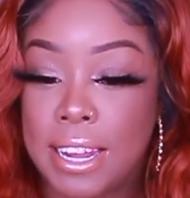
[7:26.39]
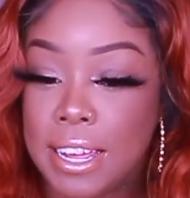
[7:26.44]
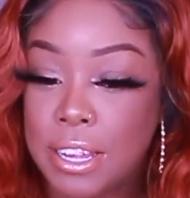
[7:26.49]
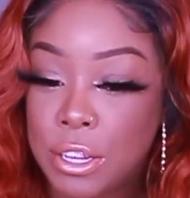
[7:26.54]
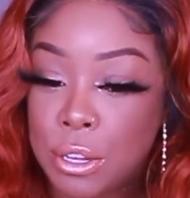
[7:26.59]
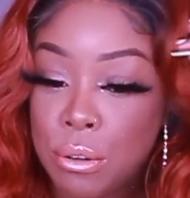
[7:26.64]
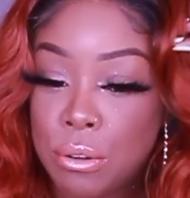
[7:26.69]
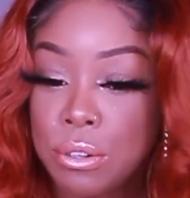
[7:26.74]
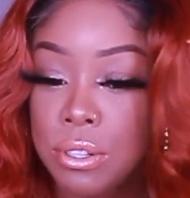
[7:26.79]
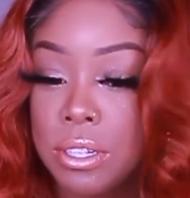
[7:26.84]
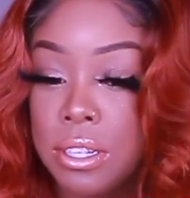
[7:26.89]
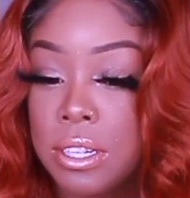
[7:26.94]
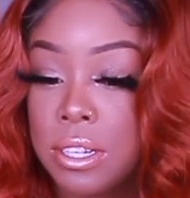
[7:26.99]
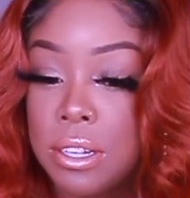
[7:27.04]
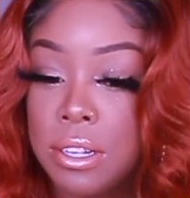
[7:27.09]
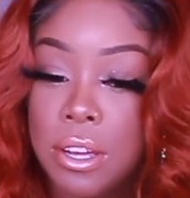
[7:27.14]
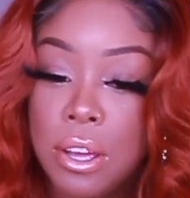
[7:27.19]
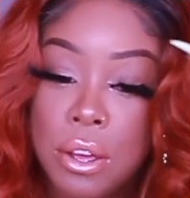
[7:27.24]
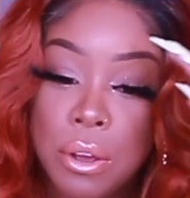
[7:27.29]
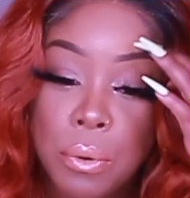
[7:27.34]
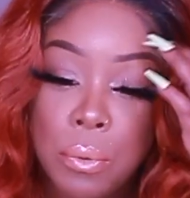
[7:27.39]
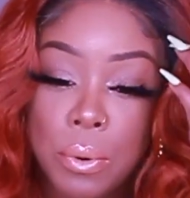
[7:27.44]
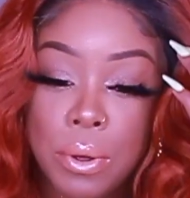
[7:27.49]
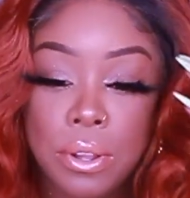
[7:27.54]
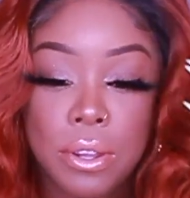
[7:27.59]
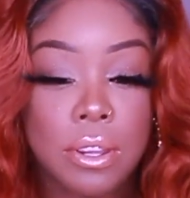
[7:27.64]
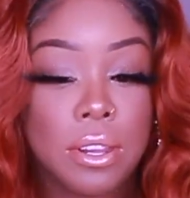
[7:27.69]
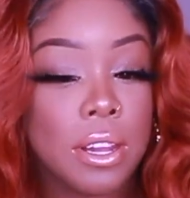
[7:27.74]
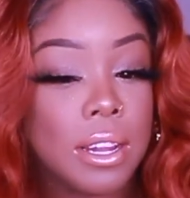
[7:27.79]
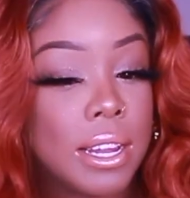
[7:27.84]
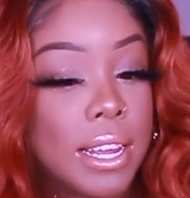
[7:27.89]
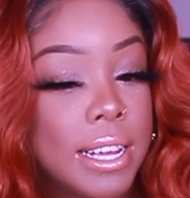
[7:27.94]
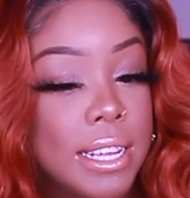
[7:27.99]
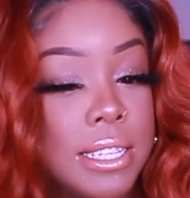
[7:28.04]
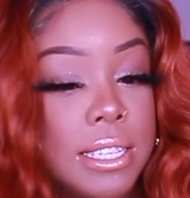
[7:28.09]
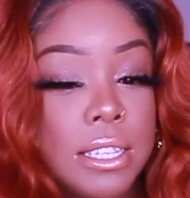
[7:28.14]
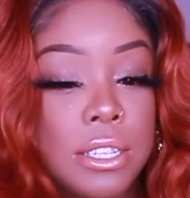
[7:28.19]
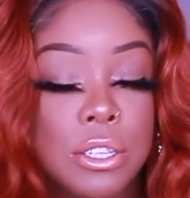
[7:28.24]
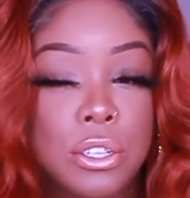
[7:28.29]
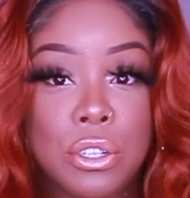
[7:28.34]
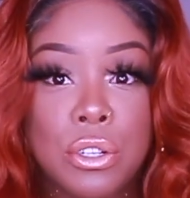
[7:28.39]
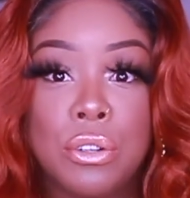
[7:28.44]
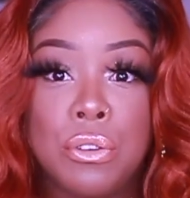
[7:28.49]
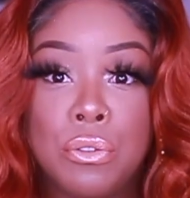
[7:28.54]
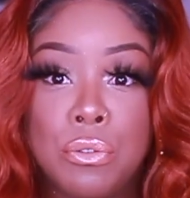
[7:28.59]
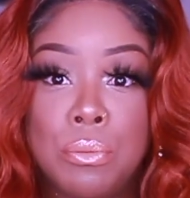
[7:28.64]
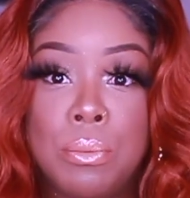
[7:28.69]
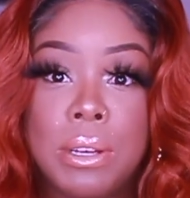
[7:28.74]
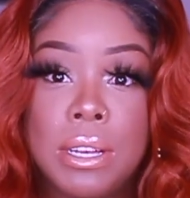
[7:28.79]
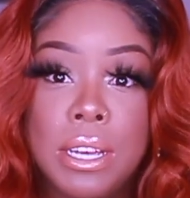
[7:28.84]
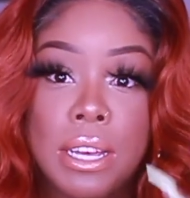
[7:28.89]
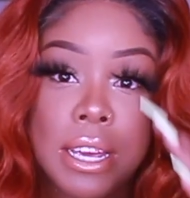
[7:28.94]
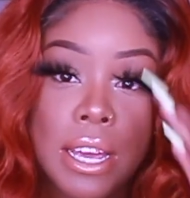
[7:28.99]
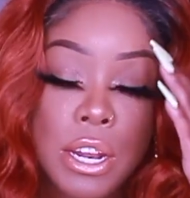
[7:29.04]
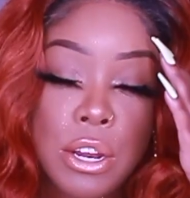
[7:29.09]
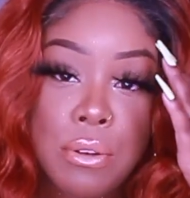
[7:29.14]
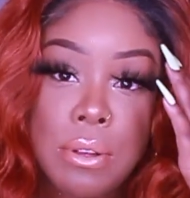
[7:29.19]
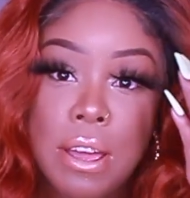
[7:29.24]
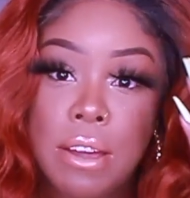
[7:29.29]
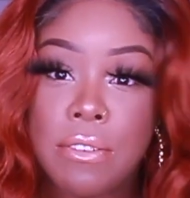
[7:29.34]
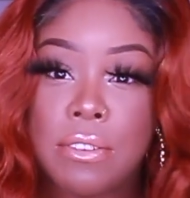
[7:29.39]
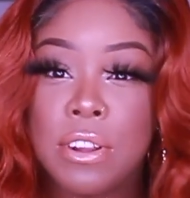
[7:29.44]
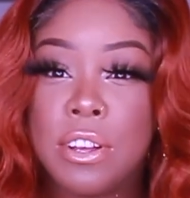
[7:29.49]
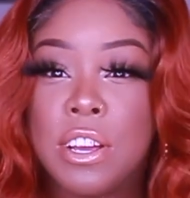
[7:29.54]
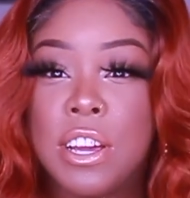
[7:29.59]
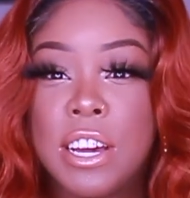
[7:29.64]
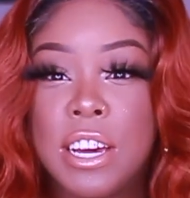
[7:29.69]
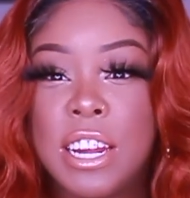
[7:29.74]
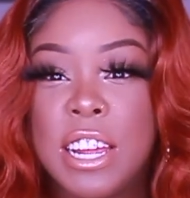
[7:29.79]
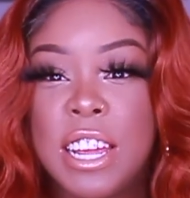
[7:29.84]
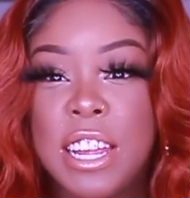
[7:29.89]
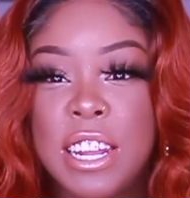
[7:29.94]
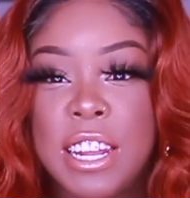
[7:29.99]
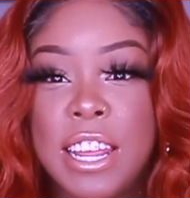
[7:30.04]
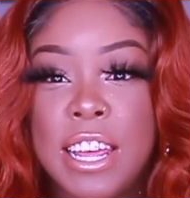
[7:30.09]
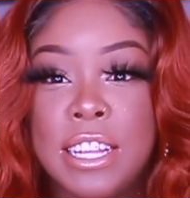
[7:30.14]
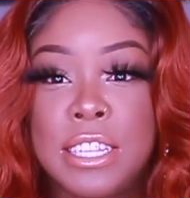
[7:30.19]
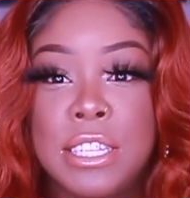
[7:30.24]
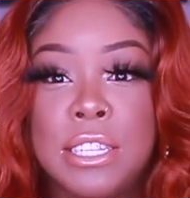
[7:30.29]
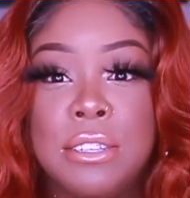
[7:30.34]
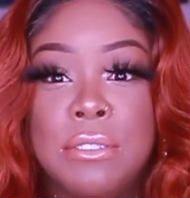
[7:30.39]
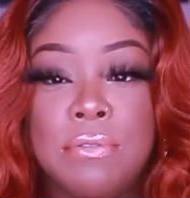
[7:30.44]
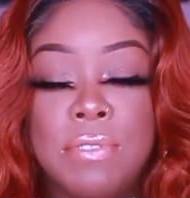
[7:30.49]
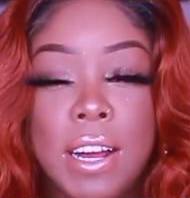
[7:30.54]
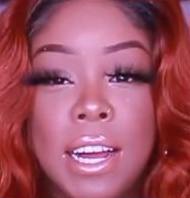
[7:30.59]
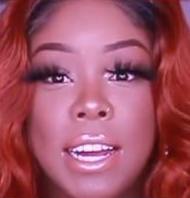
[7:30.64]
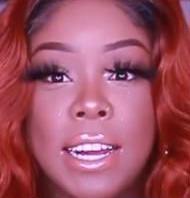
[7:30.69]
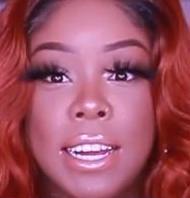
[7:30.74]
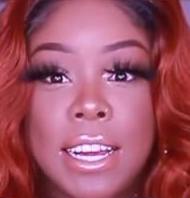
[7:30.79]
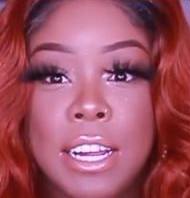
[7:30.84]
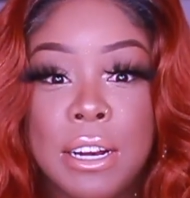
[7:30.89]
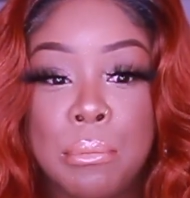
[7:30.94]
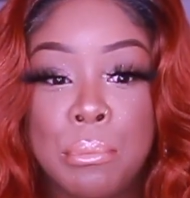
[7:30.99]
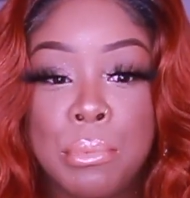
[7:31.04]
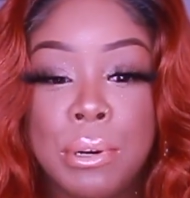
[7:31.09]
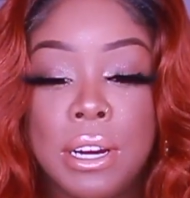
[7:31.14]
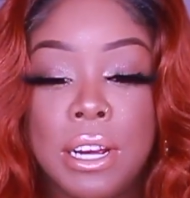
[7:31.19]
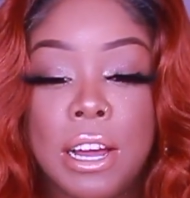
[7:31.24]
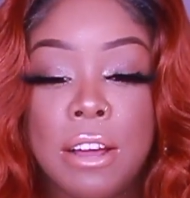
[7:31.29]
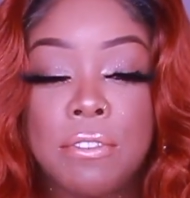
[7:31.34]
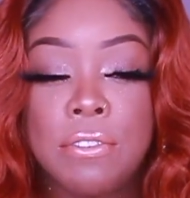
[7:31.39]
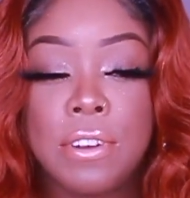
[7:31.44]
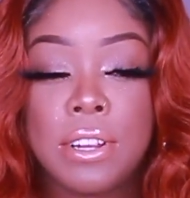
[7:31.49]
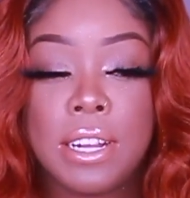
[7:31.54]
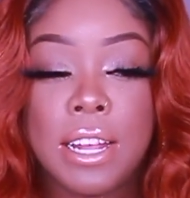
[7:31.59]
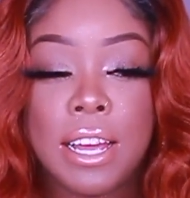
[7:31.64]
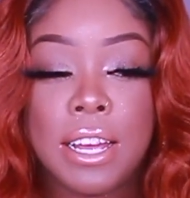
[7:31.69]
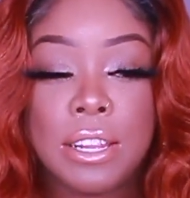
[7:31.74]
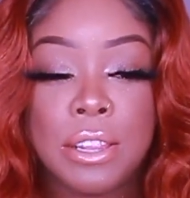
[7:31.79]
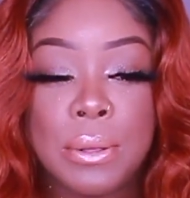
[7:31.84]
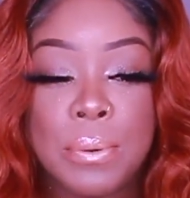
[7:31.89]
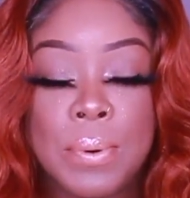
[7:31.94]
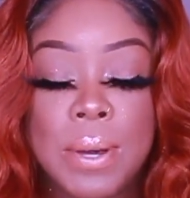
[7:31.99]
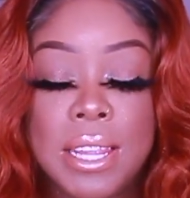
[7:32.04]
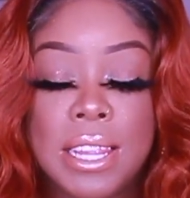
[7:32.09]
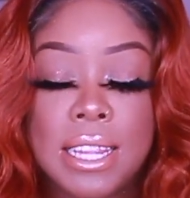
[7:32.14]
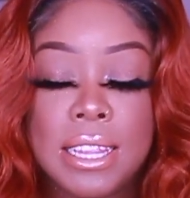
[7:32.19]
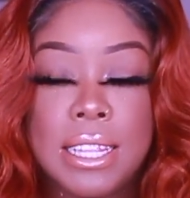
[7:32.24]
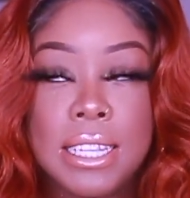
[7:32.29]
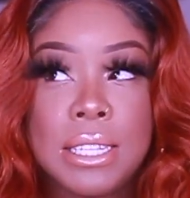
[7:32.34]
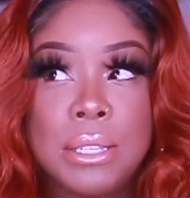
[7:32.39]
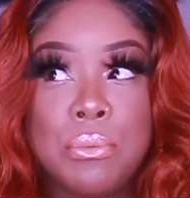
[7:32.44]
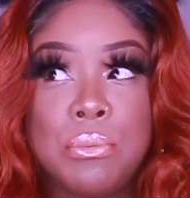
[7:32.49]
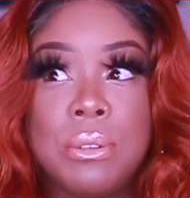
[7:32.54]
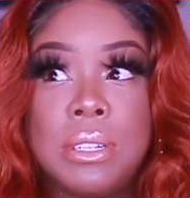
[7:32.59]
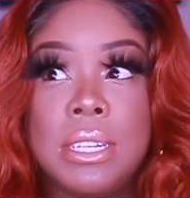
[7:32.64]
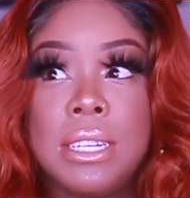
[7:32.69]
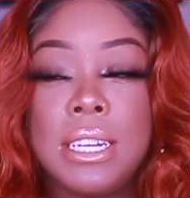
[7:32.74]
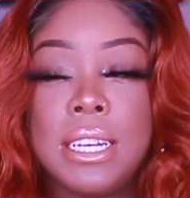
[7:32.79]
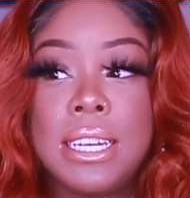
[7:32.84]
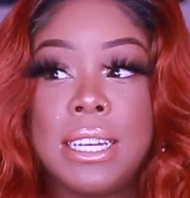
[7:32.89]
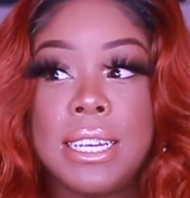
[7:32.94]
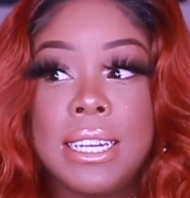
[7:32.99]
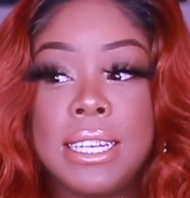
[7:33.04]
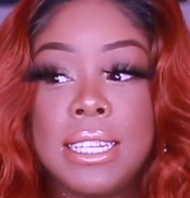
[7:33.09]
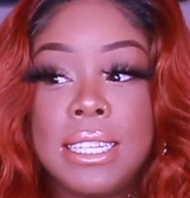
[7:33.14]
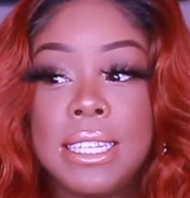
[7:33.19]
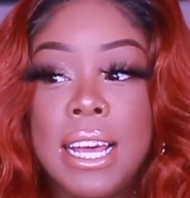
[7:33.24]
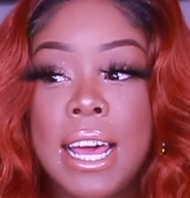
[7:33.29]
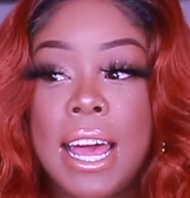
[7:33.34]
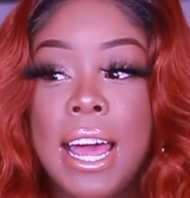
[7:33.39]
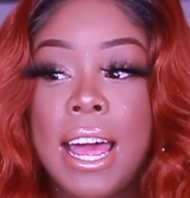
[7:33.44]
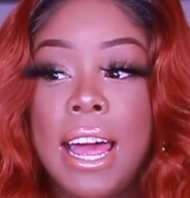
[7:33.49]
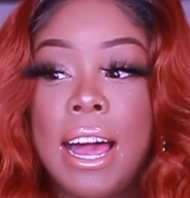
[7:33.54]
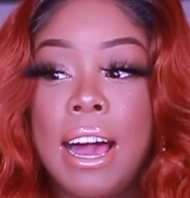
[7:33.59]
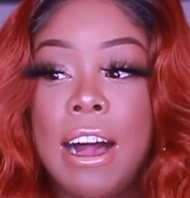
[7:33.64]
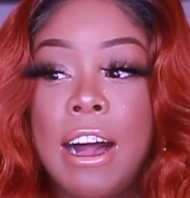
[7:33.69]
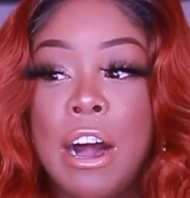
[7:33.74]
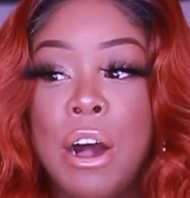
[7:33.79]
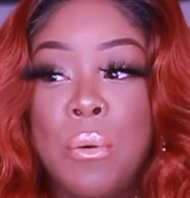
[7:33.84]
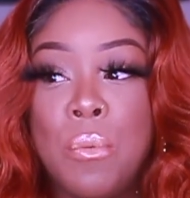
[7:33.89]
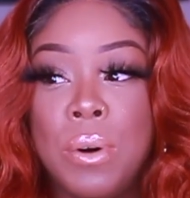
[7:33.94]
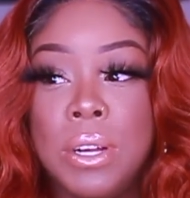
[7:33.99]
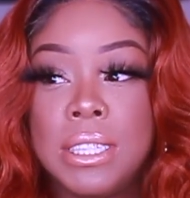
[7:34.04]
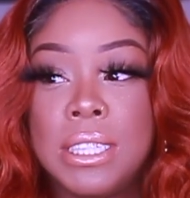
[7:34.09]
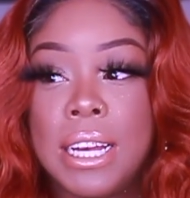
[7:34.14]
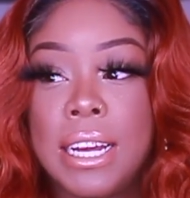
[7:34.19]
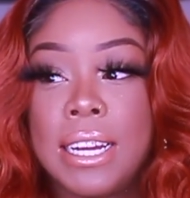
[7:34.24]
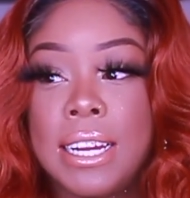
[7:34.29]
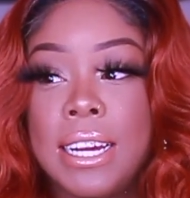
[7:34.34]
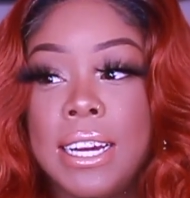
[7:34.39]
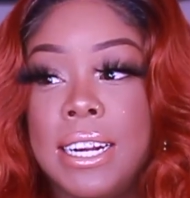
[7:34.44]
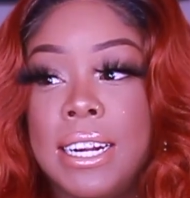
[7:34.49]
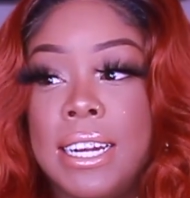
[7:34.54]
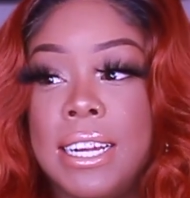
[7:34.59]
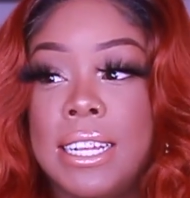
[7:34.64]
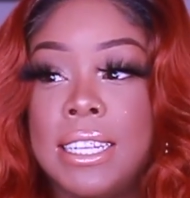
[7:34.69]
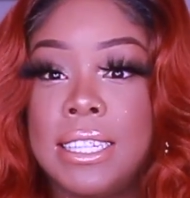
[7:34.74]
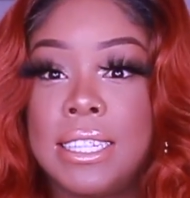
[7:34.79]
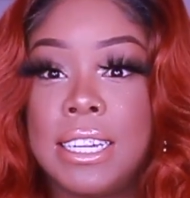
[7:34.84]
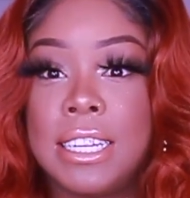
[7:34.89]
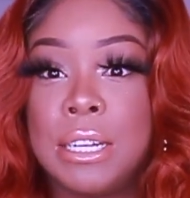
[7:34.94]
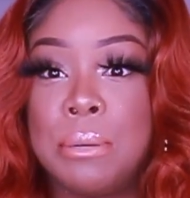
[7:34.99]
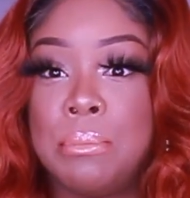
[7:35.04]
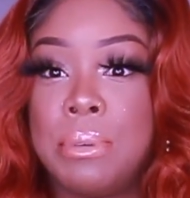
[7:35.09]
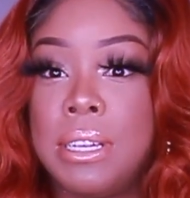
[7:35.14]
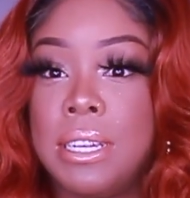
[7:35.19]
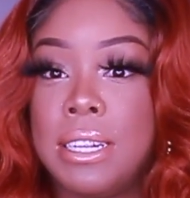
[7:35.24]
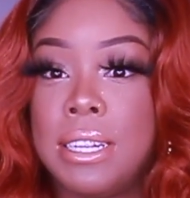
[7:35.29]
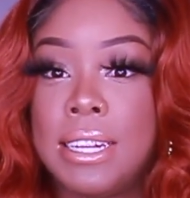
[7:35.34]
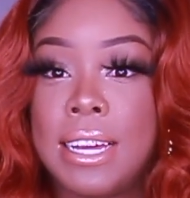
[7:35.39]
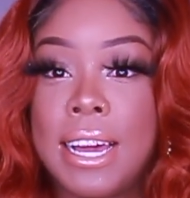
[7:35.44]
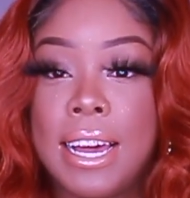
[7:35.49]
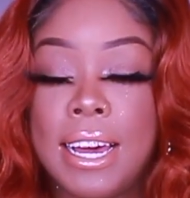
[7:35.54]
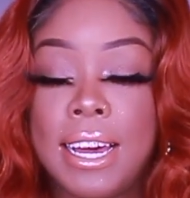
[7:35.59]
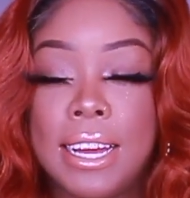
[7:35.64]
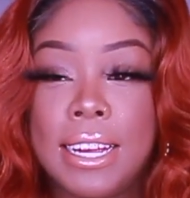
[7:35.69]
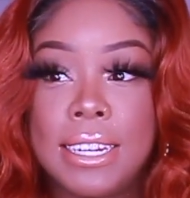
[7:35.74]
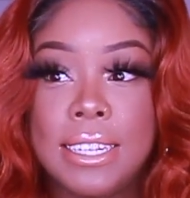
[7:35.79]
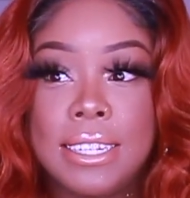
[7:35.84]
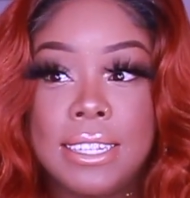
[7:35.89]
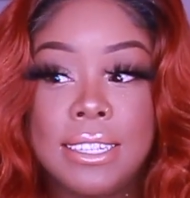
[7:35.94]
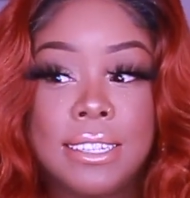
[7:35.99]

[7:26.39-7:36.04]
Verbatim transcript: Like, usually when the lace is too big and you have to cut it, that's fine, but I feel like the way that this wig is, um, once I cut it, it's gonna be not